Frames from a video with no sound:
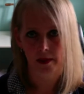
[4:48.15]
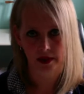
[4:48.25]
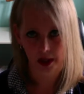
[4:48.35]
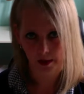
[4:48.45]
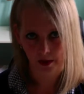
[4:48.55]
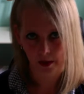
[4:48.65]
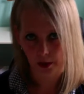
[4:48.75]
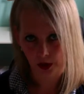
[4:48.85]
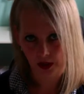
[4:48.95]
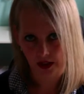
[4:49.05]
type of a
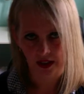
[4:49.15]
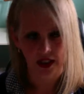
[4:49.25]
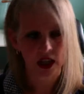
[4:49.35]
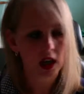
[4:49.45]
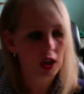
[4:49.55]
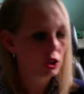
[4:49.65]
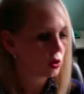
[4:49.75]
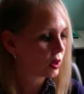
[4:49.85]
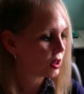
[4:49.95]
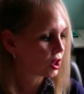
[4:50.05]
person, you
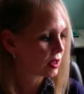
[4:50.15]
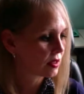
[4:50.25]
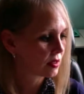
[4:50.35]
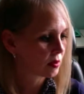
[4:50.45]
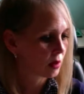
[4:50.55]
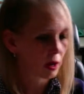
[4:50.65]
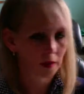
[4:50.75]
can just